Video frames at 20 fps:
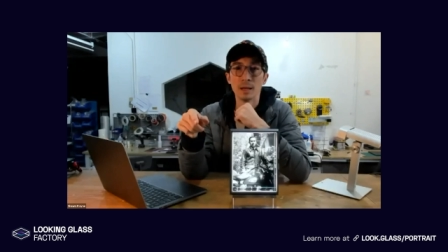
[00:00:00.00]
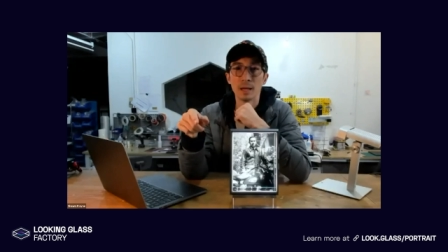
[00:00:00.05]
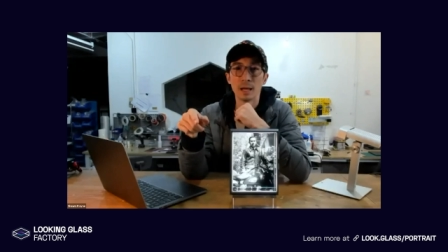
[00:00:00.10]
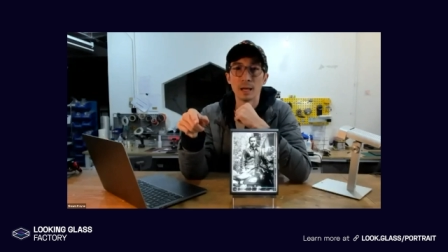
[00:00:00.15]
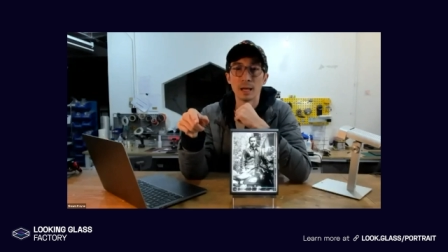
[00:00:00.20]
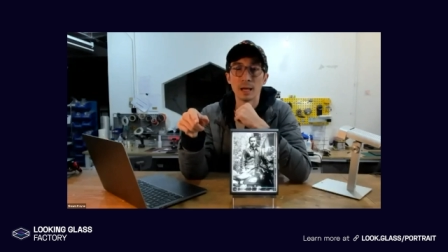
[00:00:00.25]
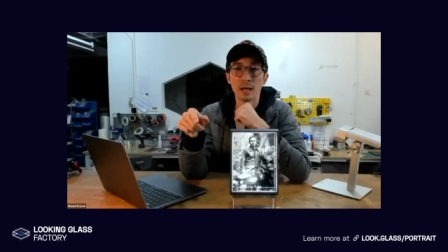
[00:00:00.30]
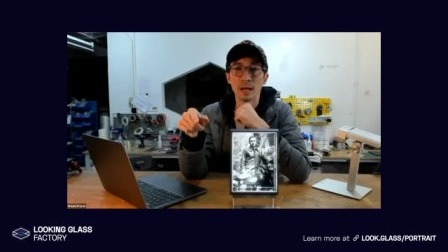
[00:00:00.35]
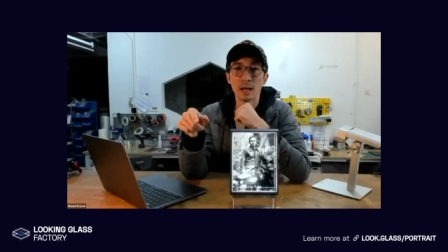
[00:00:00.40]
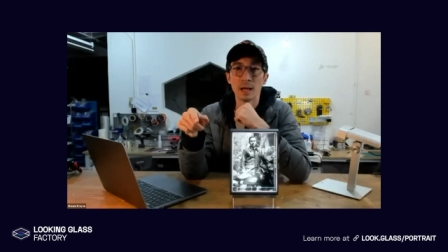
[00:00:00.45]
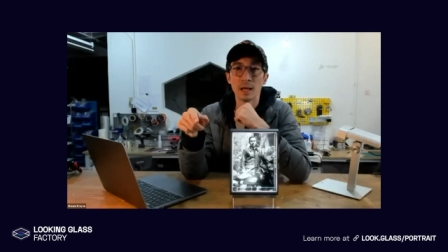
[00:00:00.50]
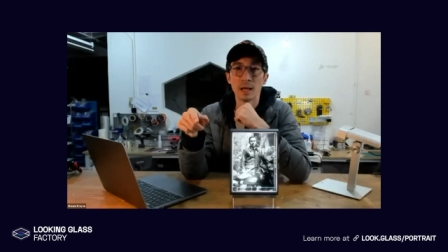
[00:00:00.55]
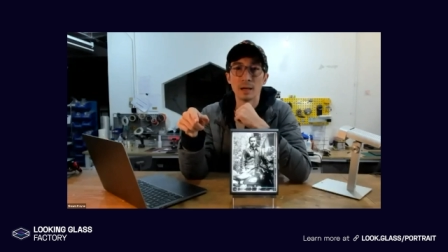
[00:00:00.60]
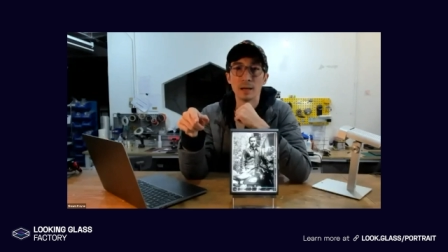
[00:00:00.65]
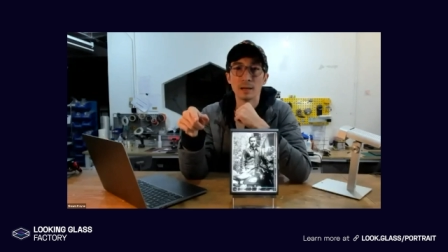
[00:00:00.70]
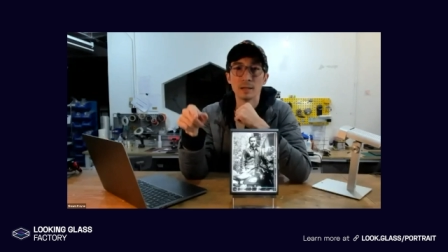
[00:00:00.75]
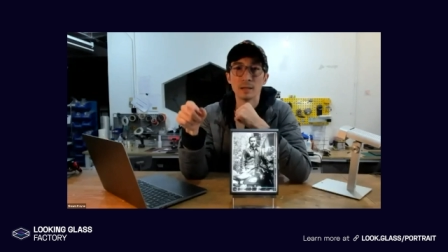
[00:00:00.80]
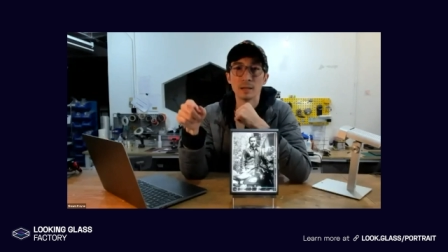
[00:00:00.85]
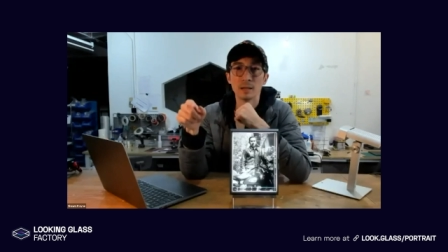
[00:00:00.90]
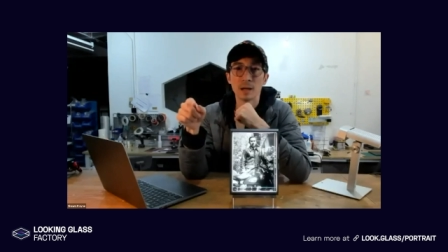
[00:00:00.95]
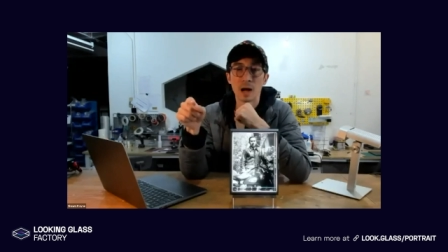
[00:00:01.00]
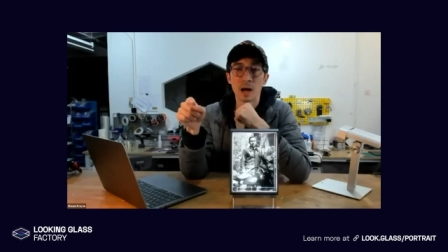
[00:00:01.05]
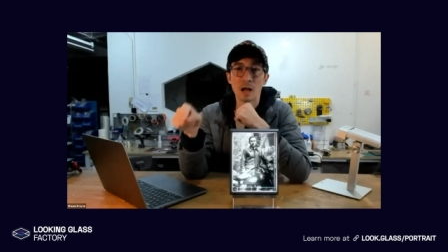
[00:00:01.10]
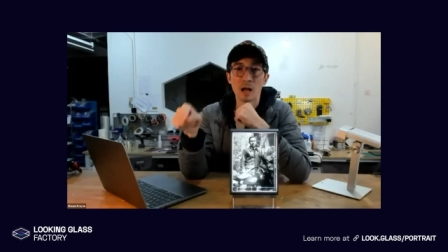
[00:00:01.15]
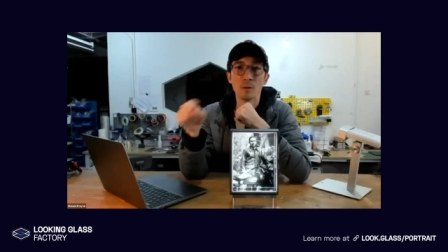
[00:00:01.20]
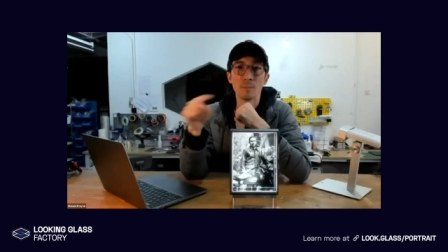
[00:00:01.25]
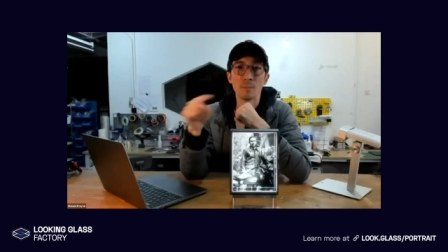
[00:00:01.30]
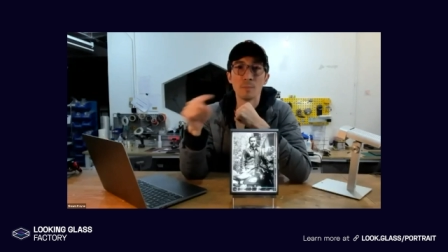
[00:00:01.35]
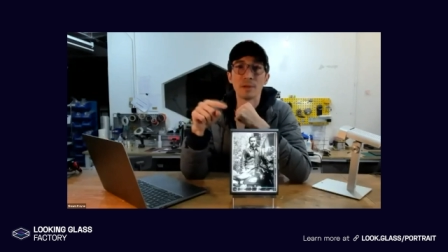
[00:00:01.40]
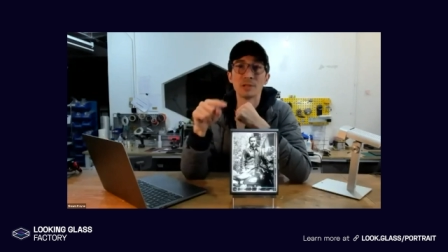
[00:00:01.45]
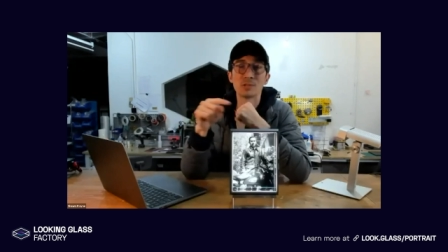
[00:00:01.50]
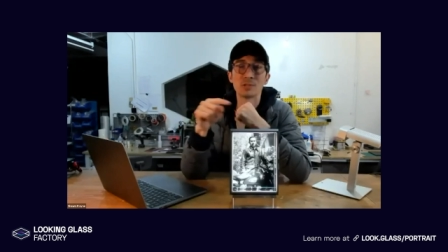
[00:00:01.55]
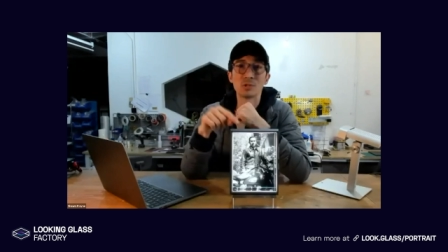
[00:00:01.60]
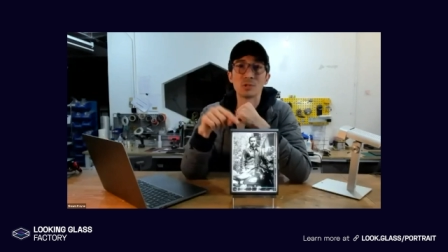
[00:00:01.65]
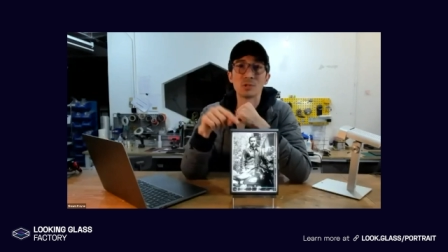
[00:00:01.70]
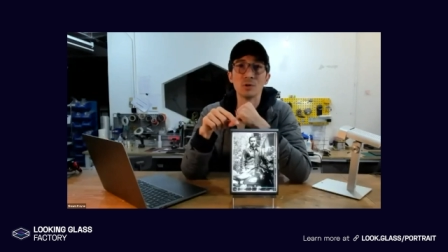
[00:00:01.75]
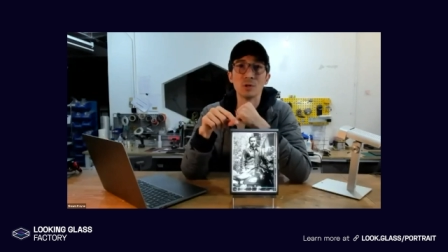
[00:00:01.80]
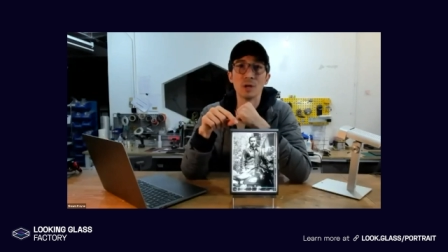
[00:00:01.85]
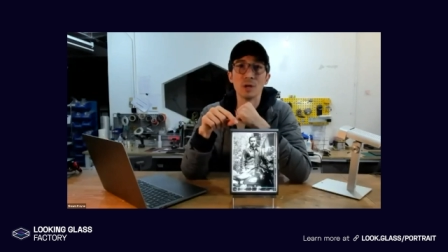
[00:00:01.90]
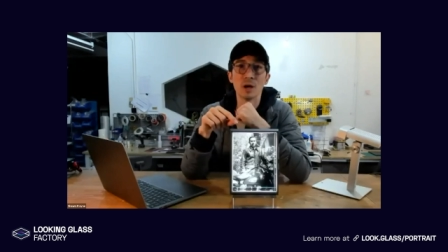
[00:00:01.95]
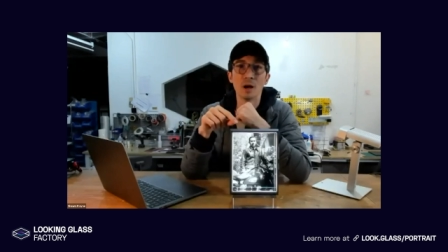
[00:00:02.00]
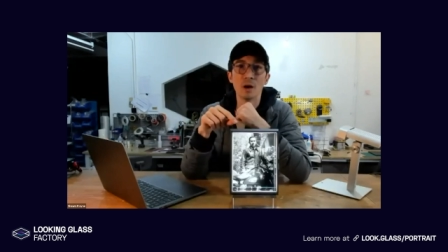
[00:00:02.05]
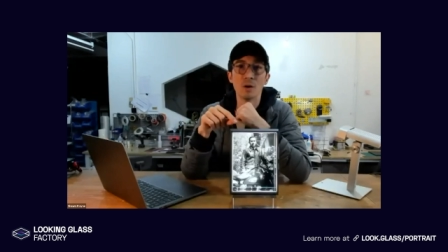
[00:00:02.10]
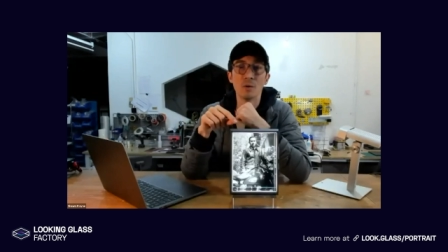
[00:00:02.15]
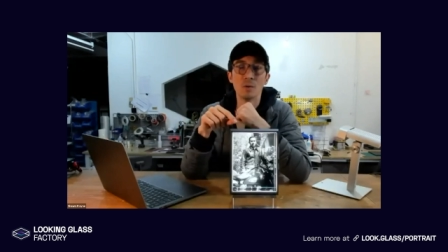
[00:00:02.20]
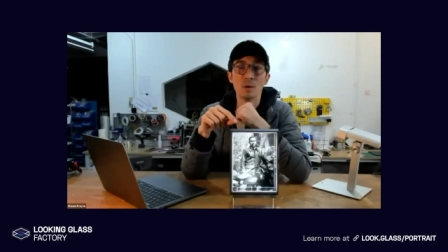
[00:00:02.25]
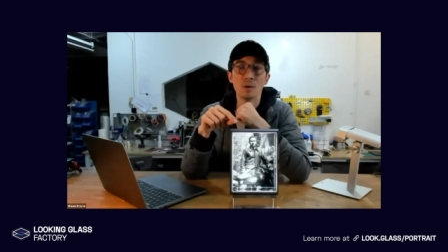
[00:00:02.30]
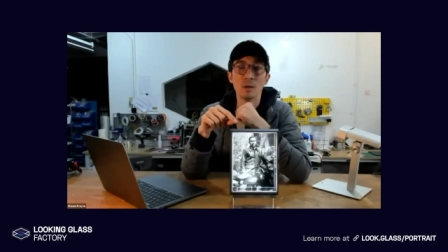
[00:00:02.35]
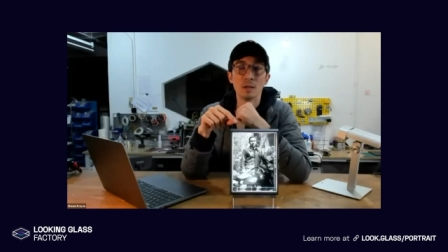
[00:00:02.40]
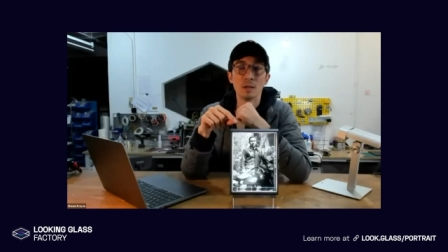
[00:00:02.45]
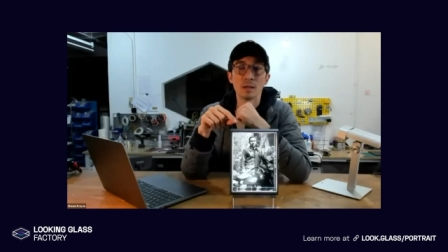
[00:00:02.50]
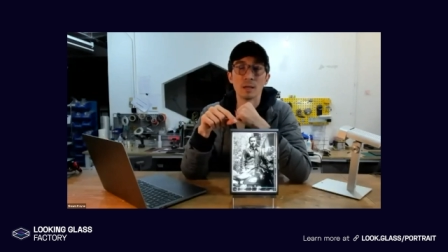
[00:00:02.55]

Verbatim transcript: And HoloPlay Studio